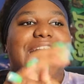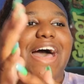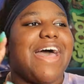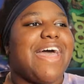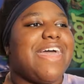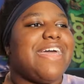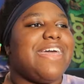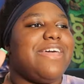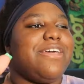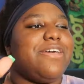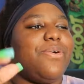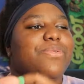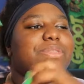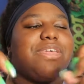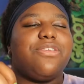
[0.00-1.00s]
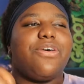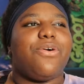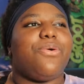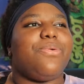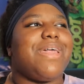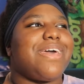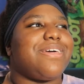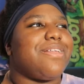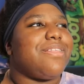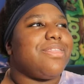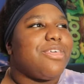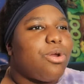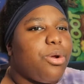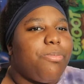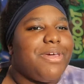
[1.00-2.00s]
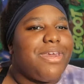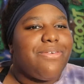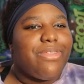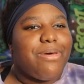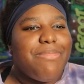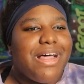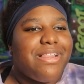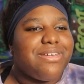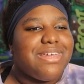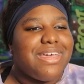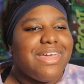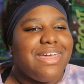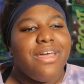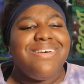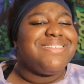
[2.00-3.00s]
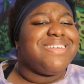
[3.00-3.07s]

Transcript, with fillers: I only know like a little bit of the melody.